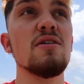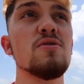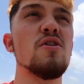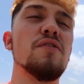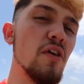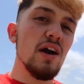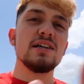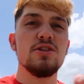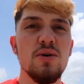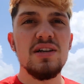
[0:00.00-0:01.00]
I don't know if you
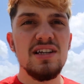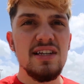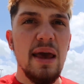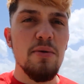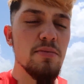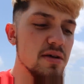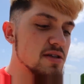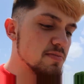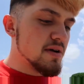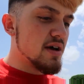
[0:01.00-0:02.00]
guys know what disabled
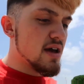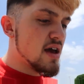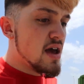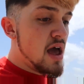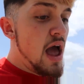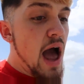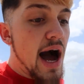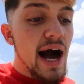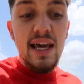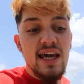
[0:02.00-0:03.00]
means, but
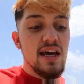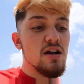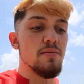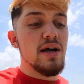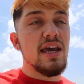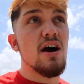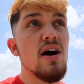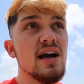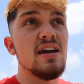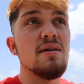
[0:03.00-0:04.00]
I can't get on my
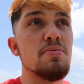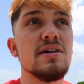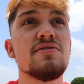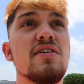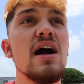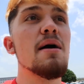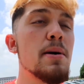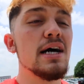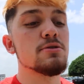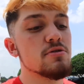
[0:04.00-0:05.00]
account. I can't press
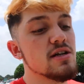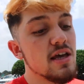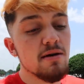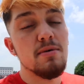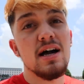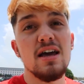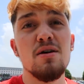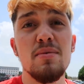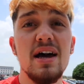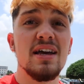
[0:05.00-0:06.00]
forgot password and get my
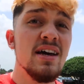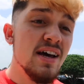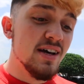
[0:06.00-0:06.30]
account back.